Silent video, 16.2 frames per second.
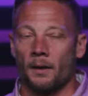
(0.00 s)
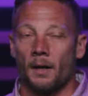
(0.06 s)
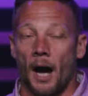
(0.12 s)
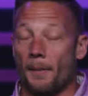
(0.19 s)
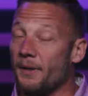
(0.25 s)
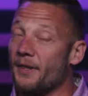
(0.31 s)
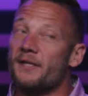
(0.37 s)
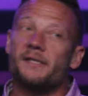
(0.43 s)
I
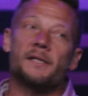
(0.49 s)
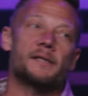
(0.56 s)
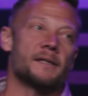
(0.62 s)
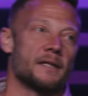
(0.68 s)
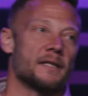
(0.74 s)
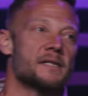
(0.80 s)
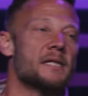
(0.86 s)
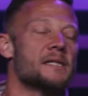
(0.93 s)
mean, this is
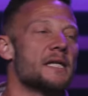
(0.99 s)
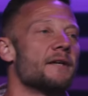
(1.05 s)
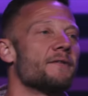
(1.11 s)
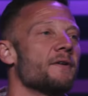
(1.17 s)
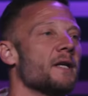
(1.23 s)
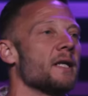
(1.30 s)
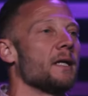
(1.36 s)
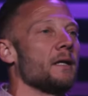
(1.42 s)
this is
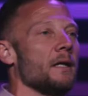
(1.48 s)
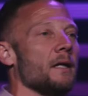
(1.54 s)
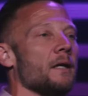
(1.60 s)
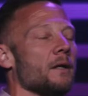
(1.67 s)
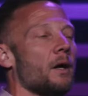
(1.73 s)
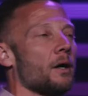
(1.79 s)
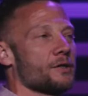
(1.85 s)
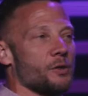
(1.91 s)
even in, in
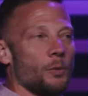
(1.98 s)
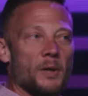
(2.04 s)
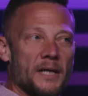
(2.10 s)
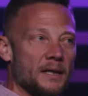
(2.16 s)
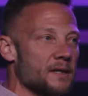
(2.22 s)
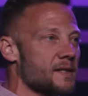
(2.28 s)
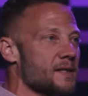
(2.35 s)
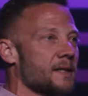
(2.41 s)
our so we
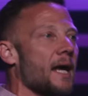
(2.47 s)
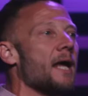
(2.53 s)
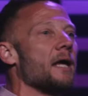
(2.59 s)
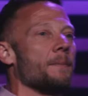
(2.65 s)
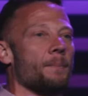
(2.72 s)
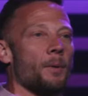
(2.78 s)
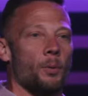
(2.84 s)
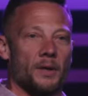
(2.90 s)
can
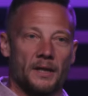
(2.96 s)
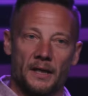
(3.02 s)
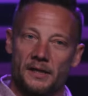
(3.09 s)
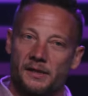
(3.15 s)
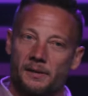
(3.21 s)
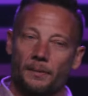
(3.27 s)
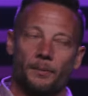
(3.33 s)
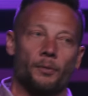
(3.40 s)
escape, but we need
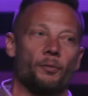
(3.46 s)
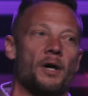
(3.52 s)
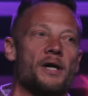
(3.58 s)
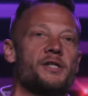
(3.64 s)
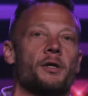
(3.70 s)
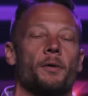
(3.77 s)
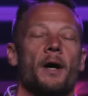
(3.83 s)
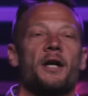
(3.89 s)
some
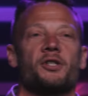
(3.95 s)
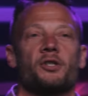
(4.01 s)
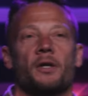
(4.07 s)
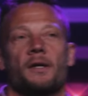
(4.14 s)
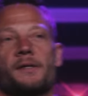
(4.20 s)
restoration.